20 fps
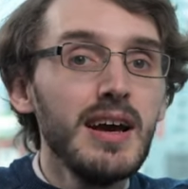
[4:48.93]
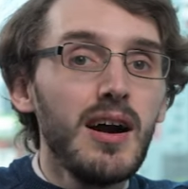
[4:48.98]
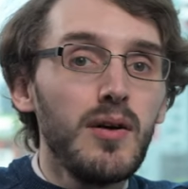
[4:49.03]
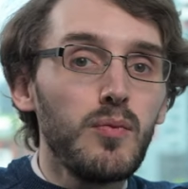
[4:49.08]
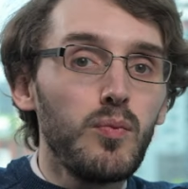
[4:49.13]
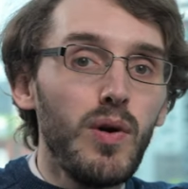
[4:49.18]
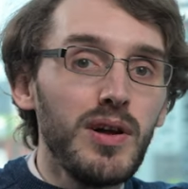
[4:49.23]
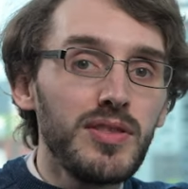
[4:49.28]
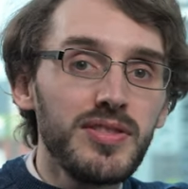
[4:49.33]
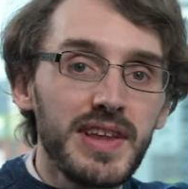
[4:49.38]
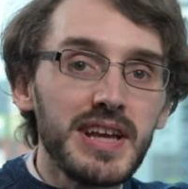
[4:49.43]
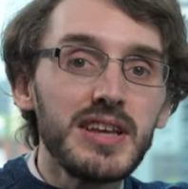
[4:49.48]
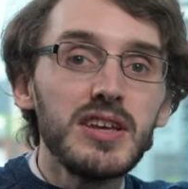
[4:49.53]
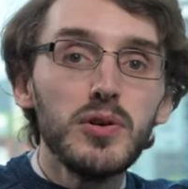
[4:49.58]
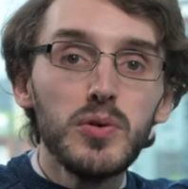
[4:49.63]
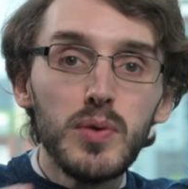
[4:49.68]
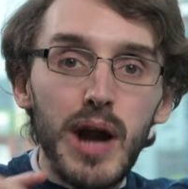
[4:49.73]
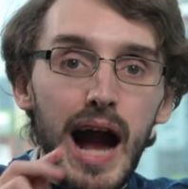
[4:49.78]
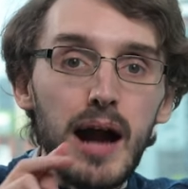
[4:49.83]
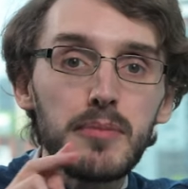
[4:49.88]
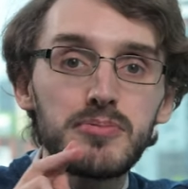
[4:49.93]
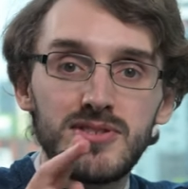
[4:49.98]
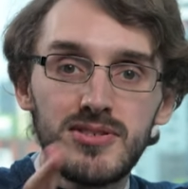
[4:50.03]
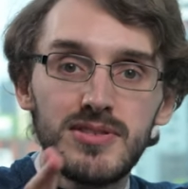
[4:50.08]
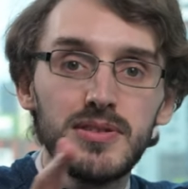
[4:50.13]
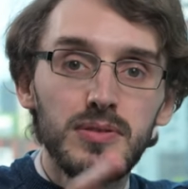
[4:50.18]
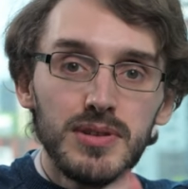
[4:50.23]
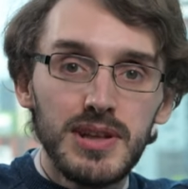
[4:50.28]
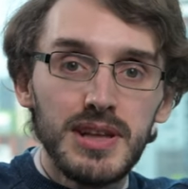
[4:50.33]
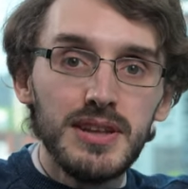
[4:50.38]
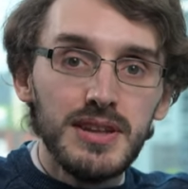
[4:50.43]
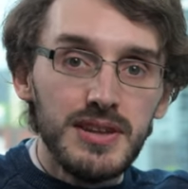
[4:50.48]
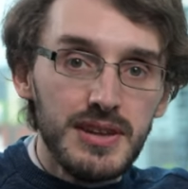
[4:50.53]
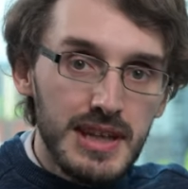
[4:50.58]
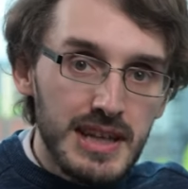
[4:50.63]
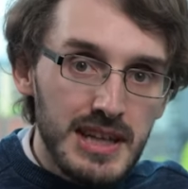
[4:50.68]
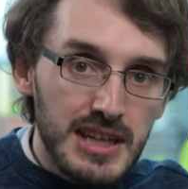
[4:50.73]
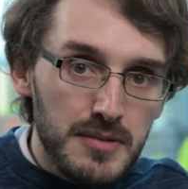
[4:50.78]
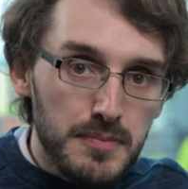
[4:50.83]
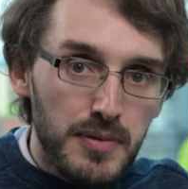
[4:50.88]
One thing you absolutely
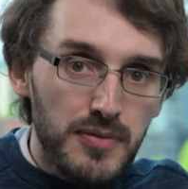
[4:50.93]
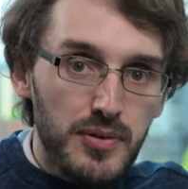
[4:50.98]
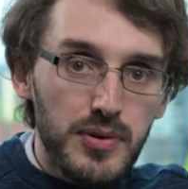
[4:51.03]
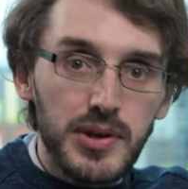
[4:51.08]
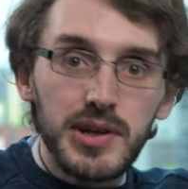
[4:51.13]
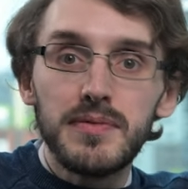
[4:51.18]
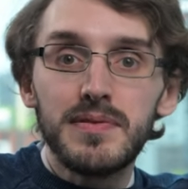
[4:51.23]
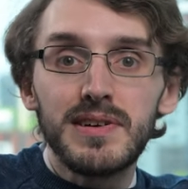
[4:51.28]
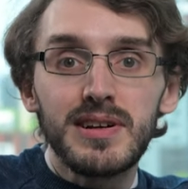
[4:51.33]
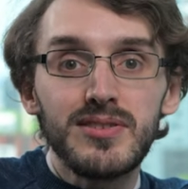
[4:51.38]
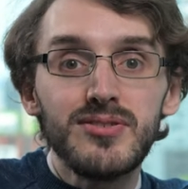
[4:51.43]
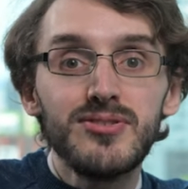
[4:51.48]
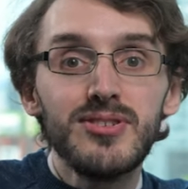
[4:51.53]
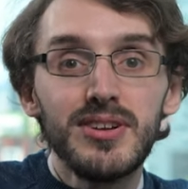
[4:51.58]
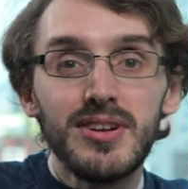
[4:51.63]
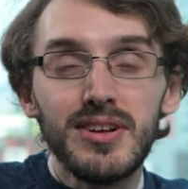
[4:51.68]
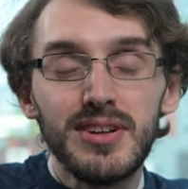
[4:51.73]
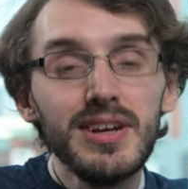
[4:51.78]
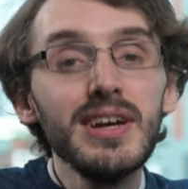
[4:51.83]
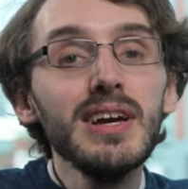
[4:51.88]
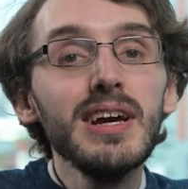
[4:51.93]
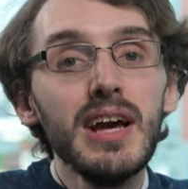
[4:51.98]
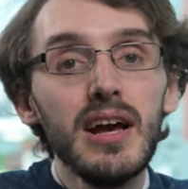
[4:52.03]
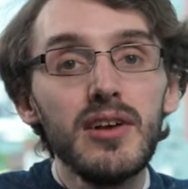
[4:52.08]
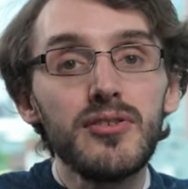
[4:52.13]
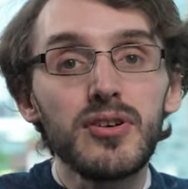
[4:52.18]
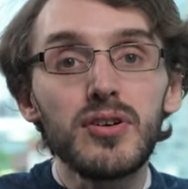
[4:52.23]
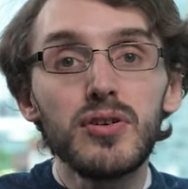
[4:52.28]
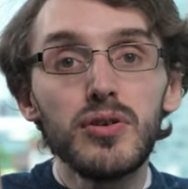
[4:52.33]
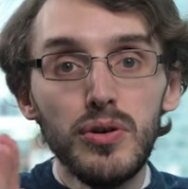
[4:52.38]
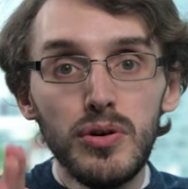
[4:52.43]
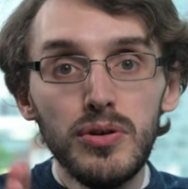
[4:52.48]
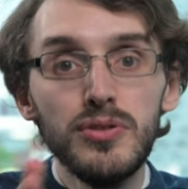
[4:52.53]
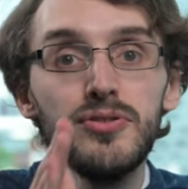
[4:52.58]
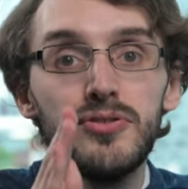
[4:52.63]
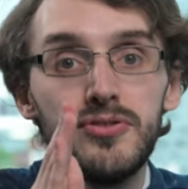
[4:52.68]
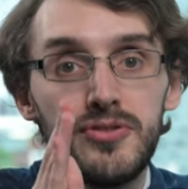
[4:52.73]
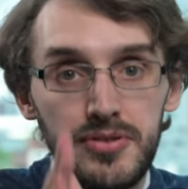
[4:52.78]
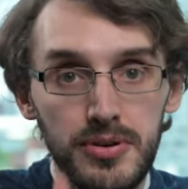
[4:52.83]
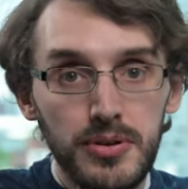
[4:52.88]
need before you even consider it is a
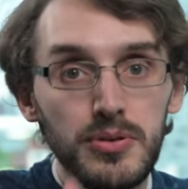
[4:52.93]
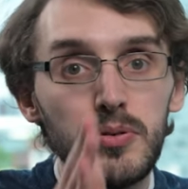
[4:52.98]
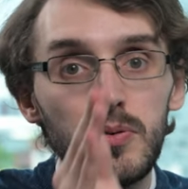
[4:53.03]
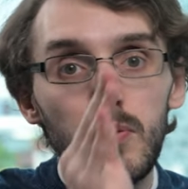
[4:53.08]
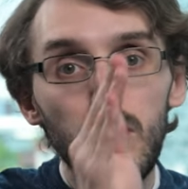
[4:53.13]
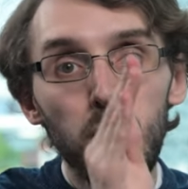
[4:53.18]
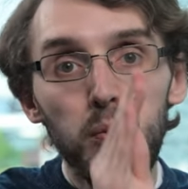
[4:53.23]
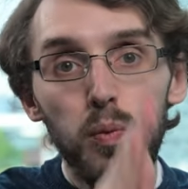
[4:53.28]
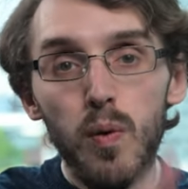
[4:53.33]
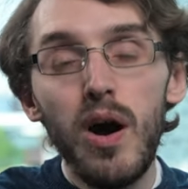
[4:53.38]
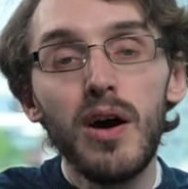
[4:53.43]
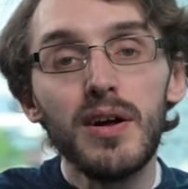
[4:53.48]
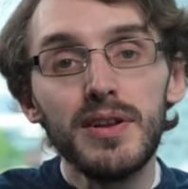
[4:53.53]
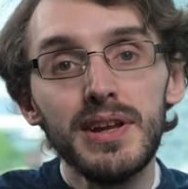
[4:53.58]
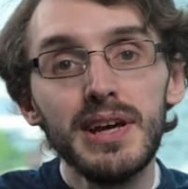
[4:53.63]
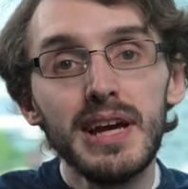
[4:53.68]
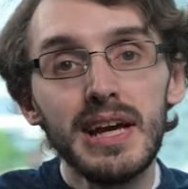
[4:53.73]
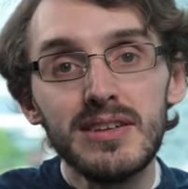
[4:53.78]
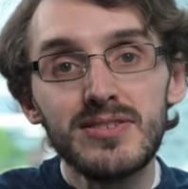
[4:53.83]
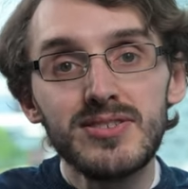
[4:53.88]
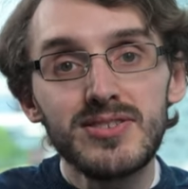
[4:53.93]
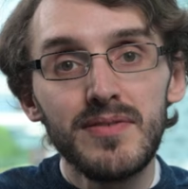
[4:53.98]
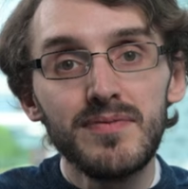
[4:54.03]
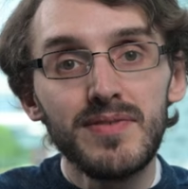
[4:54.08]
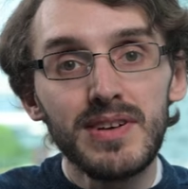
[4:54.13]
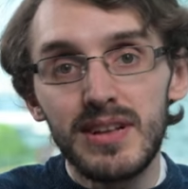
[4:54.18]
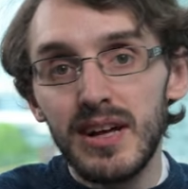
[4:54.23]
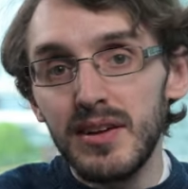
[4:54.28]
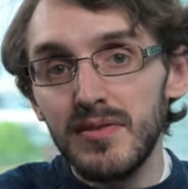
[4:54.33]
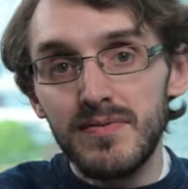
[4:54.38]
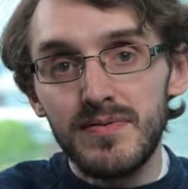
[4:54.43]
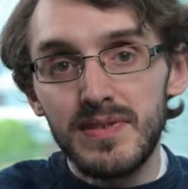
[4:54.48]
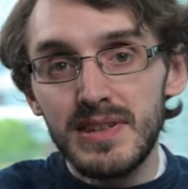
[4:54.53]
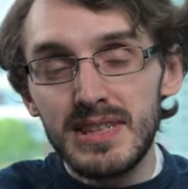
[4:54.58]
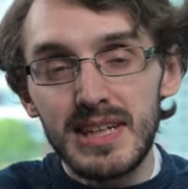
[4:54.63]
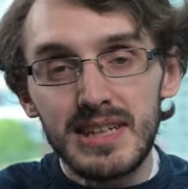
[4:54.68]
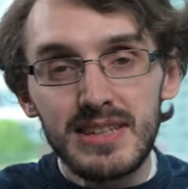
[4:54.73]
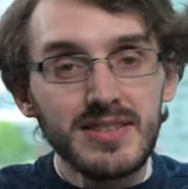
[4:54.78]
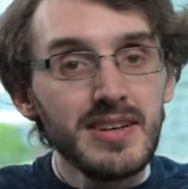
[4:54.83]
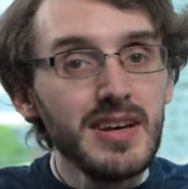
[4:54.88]
good 2-1 in something like
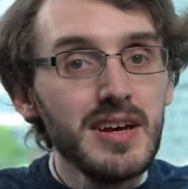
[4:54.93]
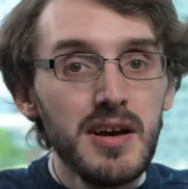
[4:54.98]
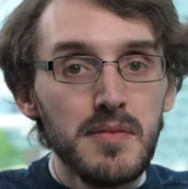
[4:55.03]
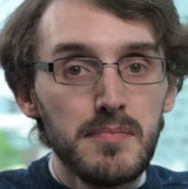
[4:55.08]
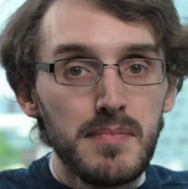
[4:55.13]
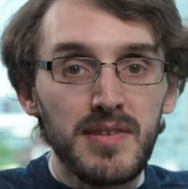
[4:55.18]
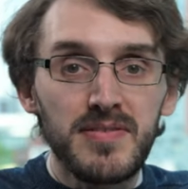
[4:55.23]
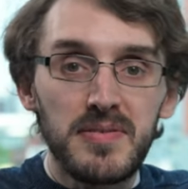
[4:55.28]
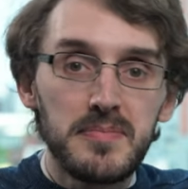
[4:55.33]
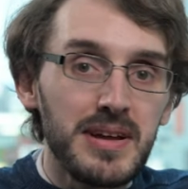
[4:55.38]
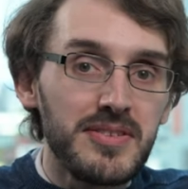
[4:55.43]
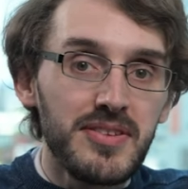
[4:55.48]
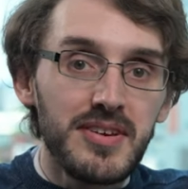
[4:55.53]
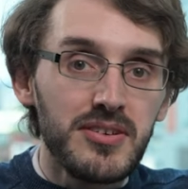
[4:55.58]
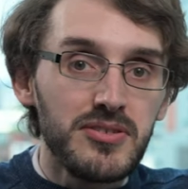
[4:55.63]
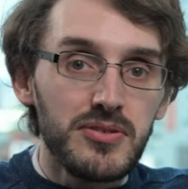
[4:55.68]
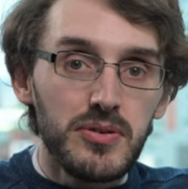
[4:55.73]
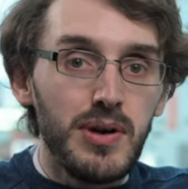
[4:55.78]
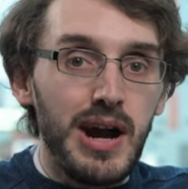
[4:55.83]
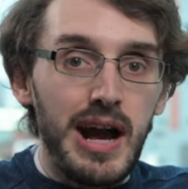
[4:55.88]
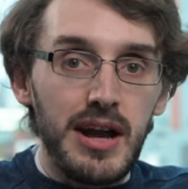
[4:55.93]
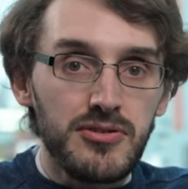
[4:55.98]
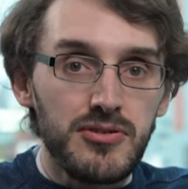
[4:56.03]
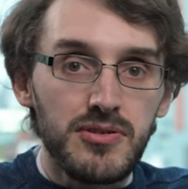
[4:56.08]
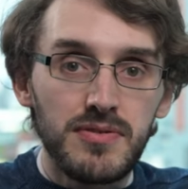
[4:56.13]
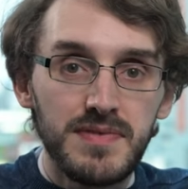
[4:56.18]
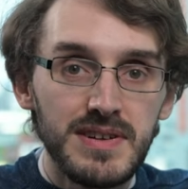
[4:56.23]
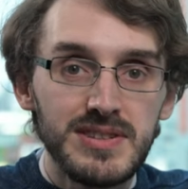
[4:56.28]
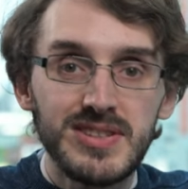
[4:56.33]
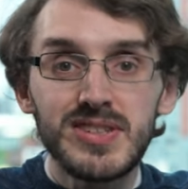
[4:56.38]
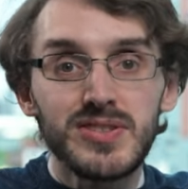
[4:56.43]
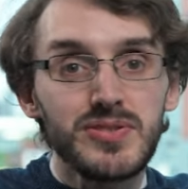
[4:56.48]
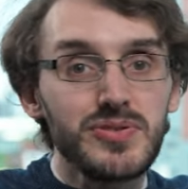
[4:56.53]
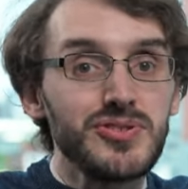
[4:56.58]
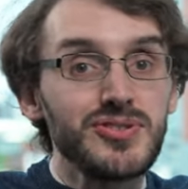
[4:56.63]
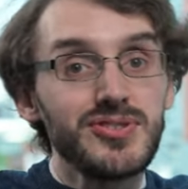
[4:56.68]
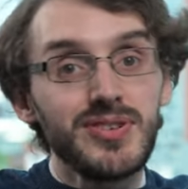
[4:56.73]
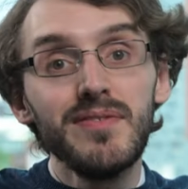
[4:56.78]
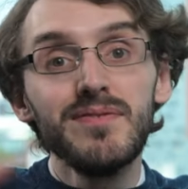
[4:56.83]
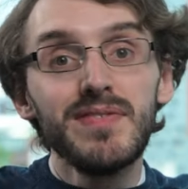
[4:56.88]
physics, mathematics, or astrophysics, or
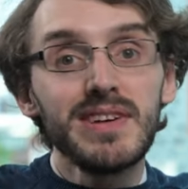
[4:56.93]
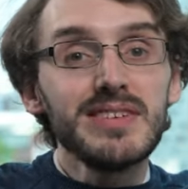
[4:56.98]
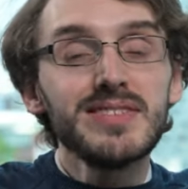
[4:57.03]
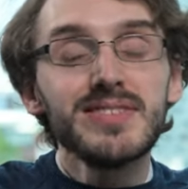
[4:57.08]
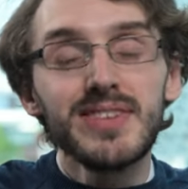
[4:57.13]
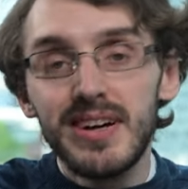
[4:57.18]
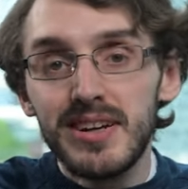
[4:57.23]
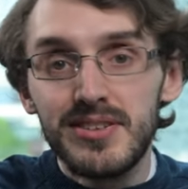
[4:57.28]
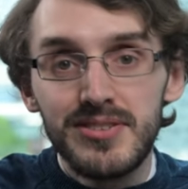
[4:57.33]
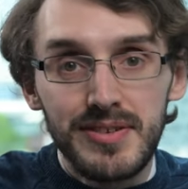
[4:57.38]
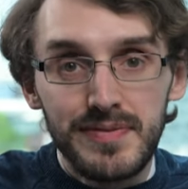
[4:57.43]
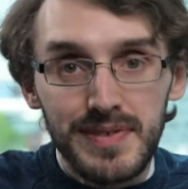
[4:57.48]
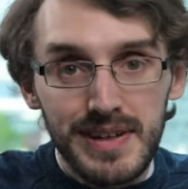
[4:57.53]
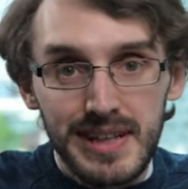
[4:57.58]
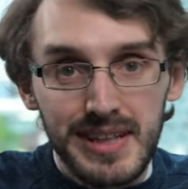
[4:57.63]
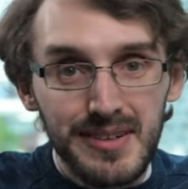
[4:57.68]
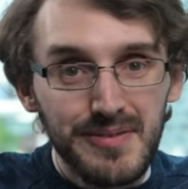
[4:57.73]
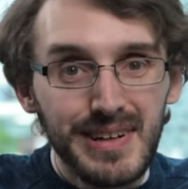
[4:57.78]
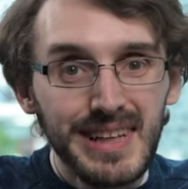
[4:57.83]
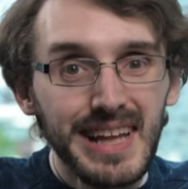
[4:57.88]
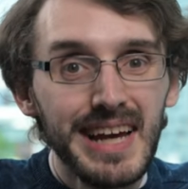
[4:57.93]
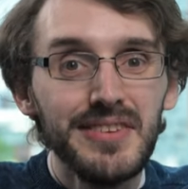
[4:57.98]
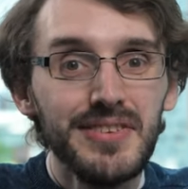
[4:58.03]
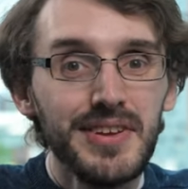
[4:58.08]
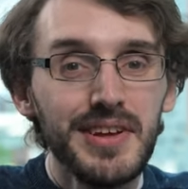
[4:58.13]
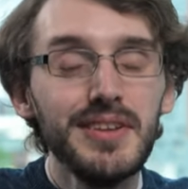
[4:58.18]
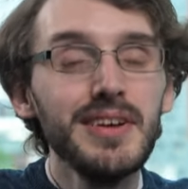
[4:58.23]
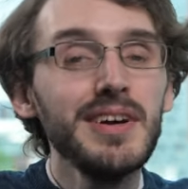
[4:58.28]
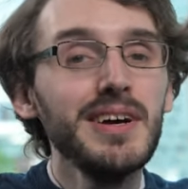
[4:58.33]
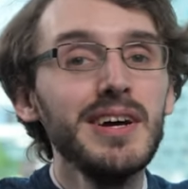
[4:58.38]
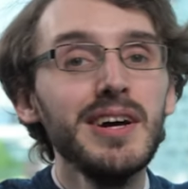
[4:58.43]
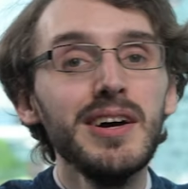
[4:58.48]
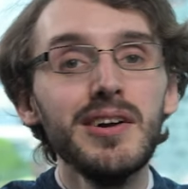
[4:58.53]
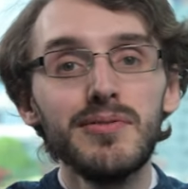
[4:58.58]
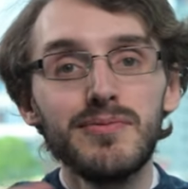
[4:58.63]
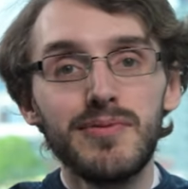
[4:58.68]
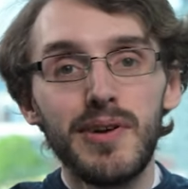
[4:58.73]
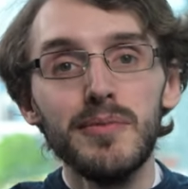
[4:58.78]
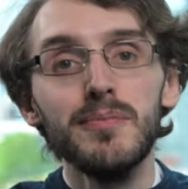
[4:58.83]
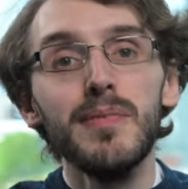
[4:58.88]
something scientifically related
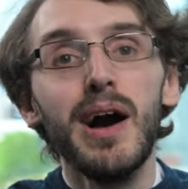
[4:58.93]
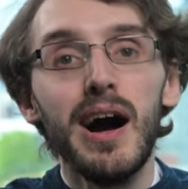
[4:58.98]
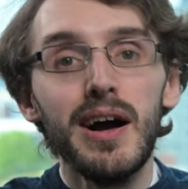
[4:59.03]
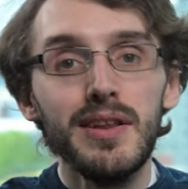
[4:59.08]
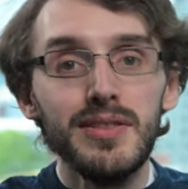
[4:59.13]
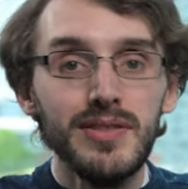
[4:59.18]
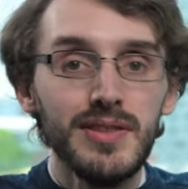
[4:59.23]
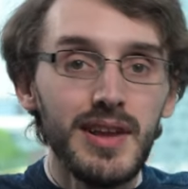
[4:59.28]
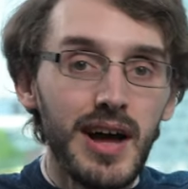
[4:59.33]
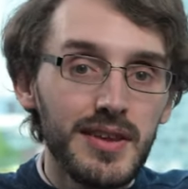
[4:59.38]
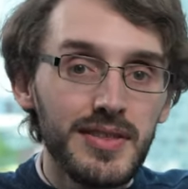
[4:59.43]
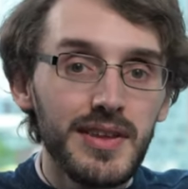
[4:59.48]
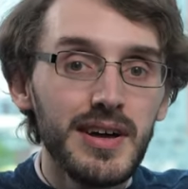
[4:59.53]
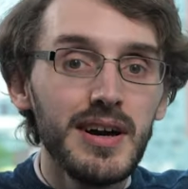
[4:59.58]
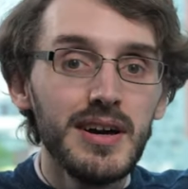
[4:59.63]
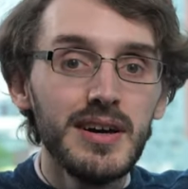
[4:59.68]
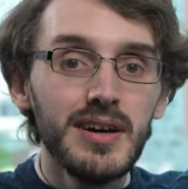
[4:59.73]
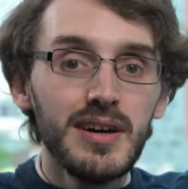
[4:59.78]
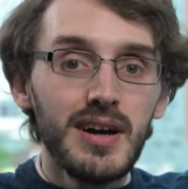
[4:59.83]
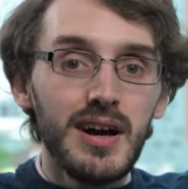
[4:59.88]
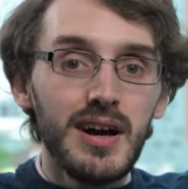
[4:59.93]
from another